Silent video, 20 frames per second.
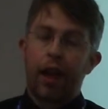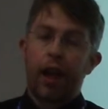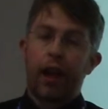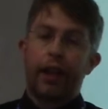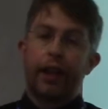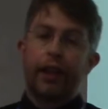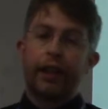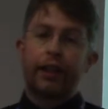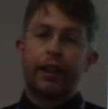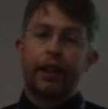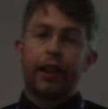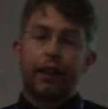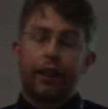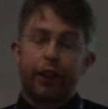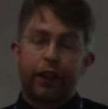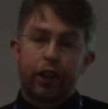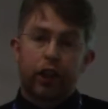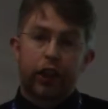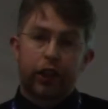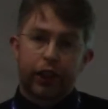
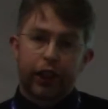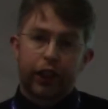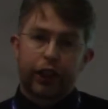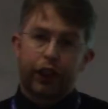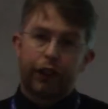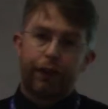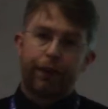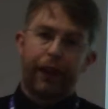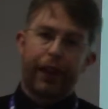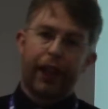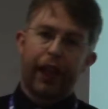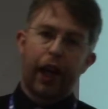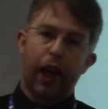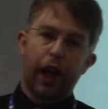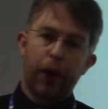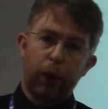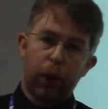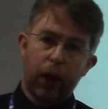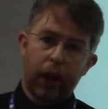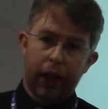Because this is a
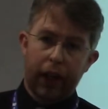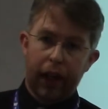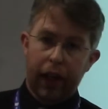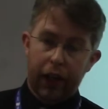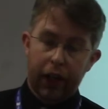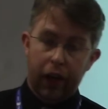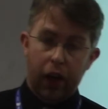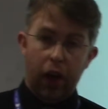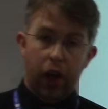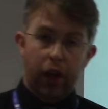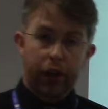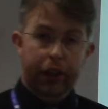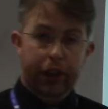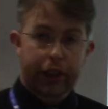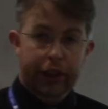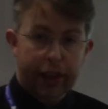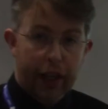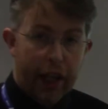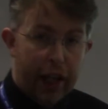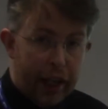video and
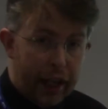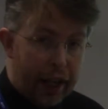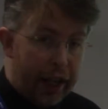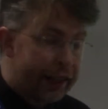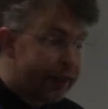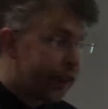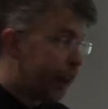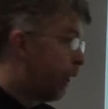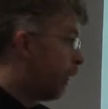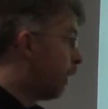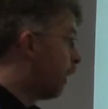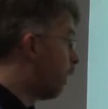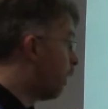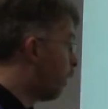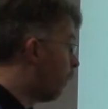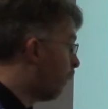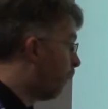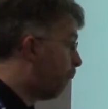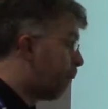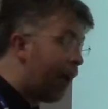not a lesson,
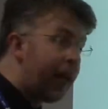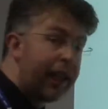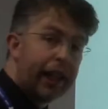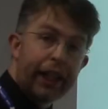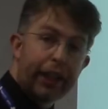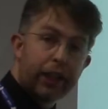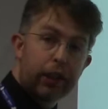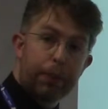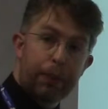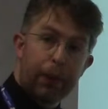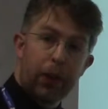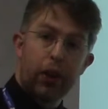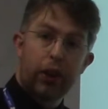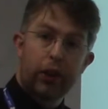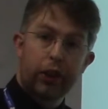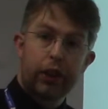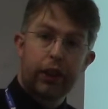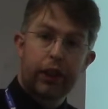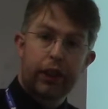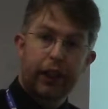you may need to
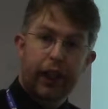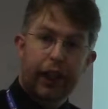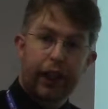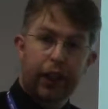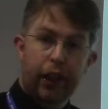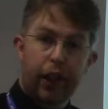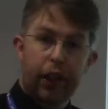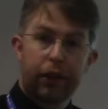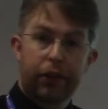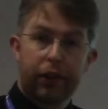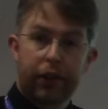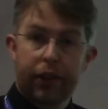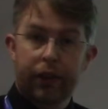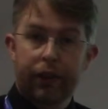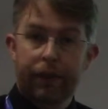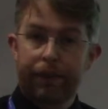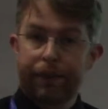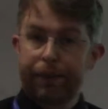pause to take notes.